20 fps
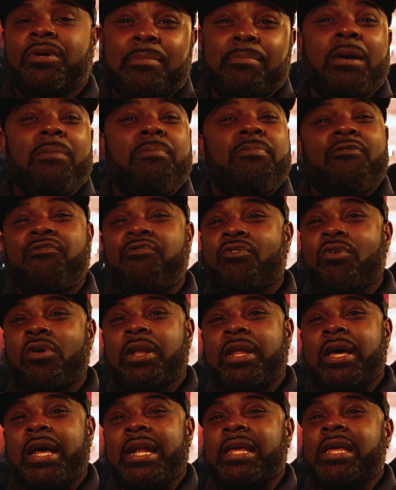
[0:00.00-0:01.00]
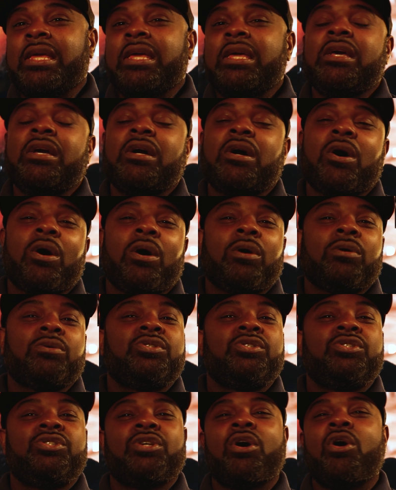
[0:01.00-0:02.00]
But before that, he
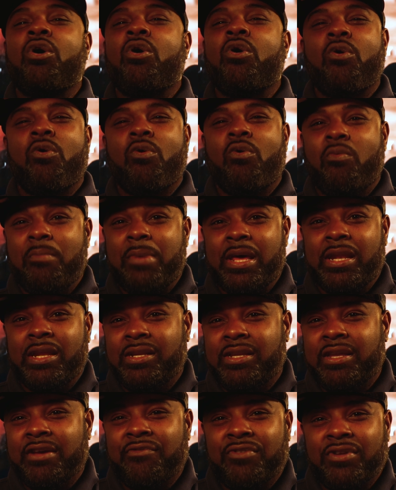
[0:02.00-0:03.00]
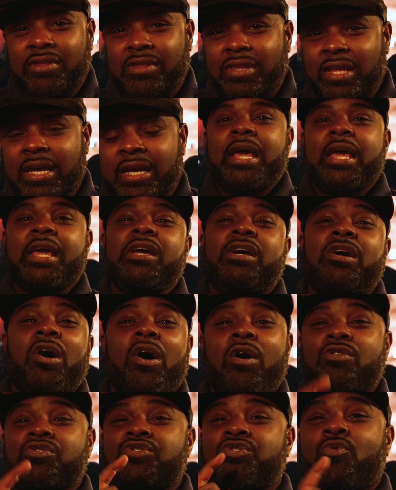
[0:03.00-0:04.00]
caused so many different things. He
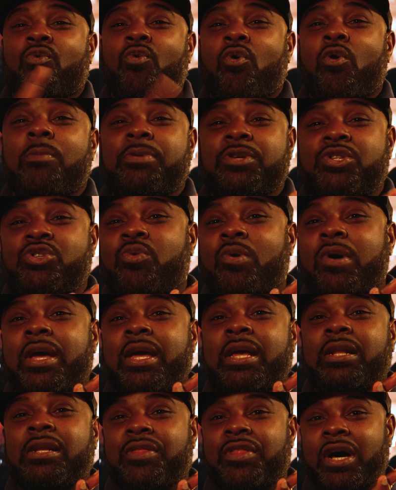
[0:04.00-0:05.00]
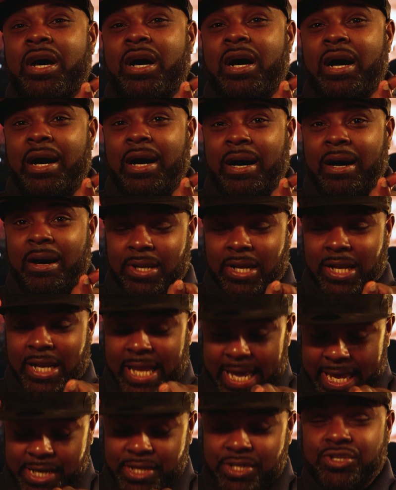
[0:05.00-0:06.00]
caused the war between the
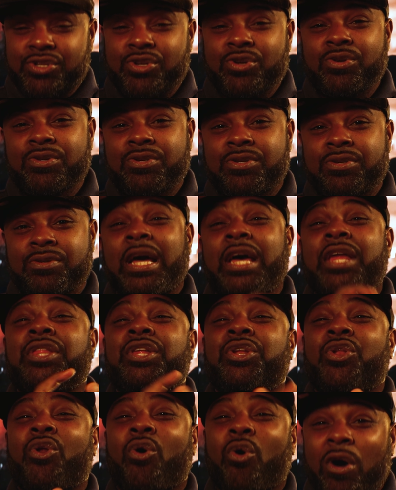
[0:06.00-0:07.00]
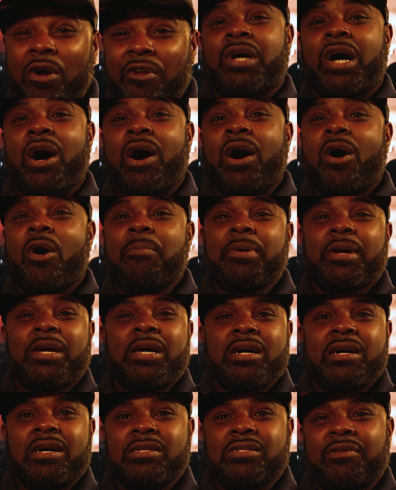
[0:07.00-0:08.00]
Lannisters in the North, all
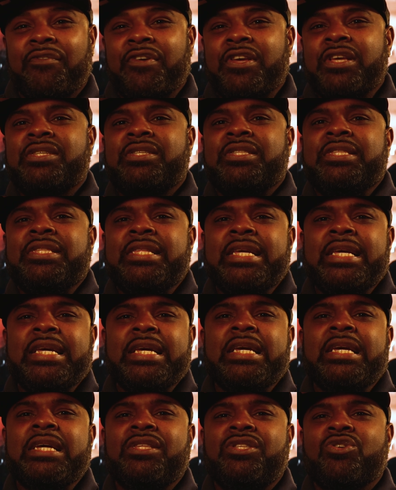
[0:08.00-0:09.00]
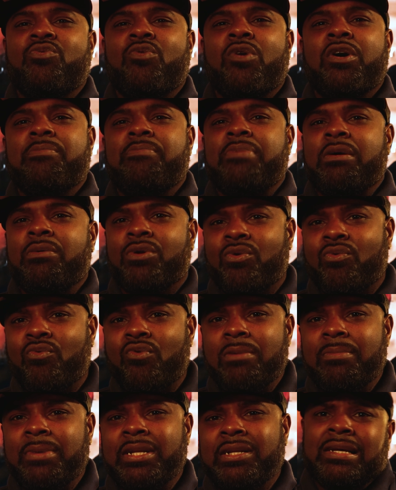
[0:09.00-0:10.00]
because of his need to want to be with a
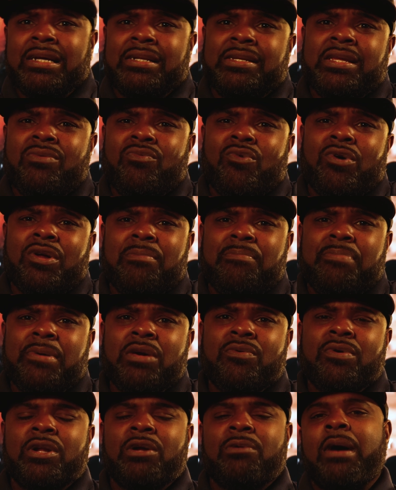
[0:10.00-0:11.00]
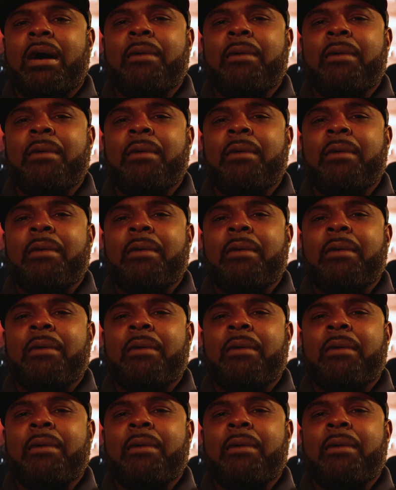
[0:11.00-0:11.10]
woman that didn't want to be with him.